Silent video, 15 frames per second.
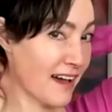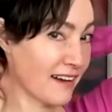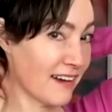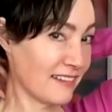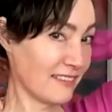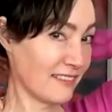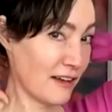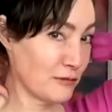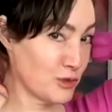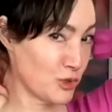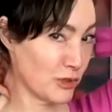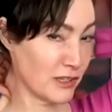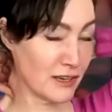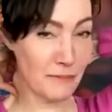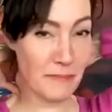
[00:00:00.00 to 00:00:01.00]
I love
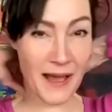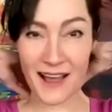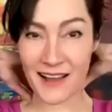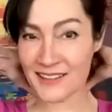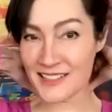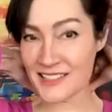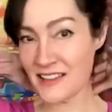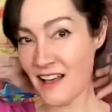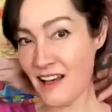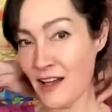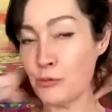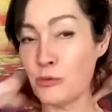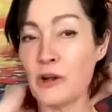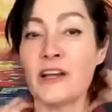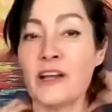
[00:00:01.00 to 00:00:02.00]
doing the back side,
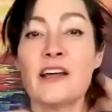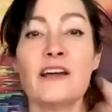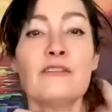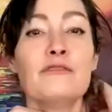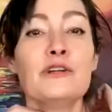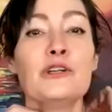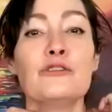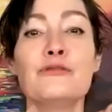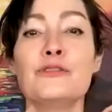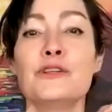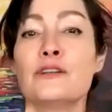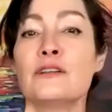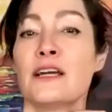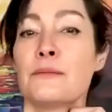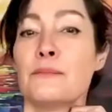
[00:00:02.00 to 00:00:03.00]
wherever you feel
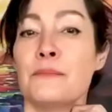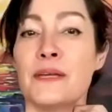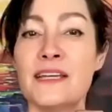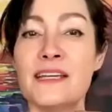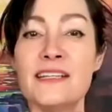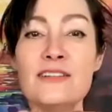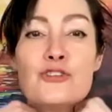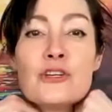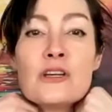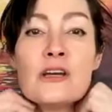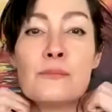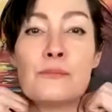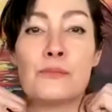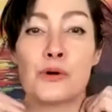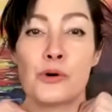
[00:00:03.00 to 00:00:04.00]
like pinch,
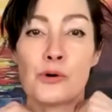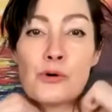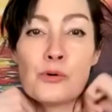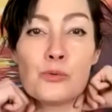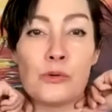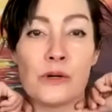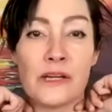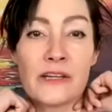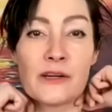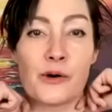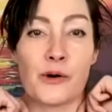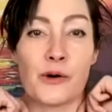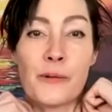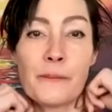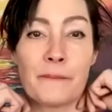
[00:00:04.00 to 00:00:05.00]
pull,
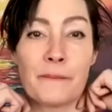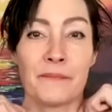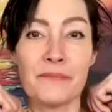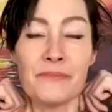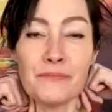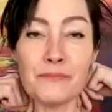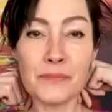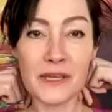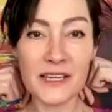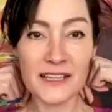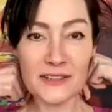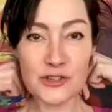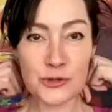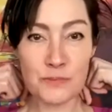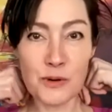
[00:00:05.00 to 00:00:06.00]
wiggle,
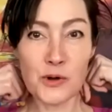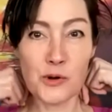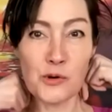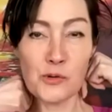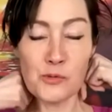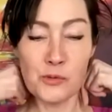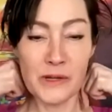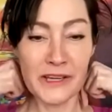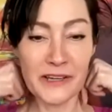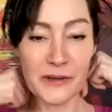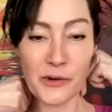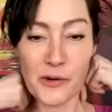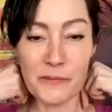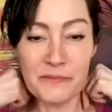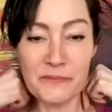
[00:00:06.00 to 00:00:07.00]
pinch, pull,
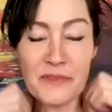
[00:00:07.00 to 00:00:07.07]
wiggle.